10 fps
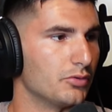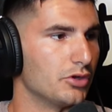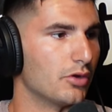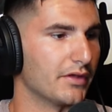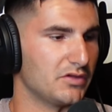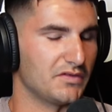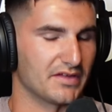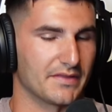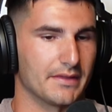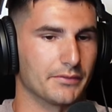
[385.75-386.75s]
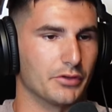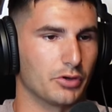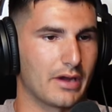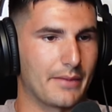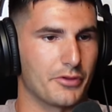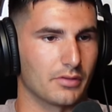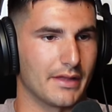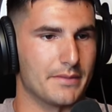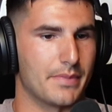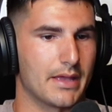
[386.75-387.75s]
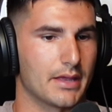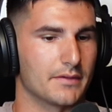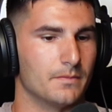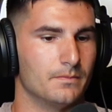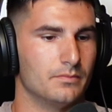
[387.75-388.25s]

Like you said, they'll grab their light band